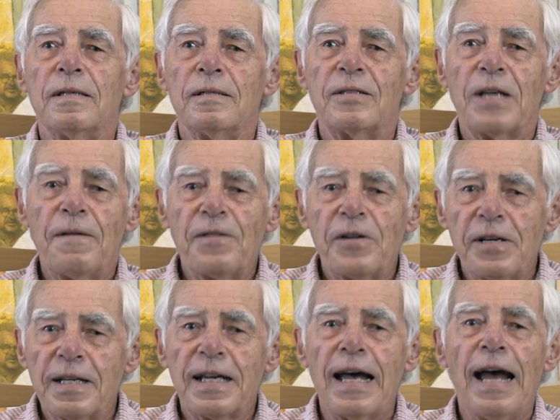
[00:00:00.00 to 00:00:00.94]
several
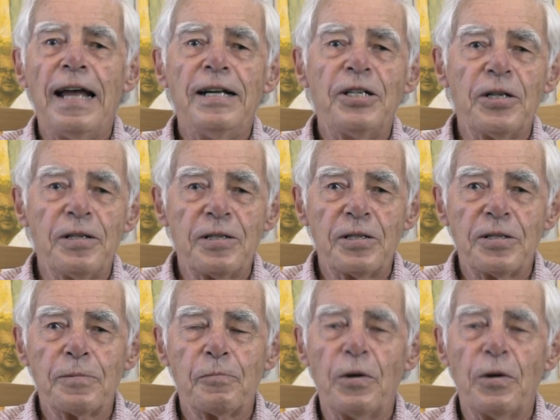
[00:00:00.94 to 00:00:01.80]
occasions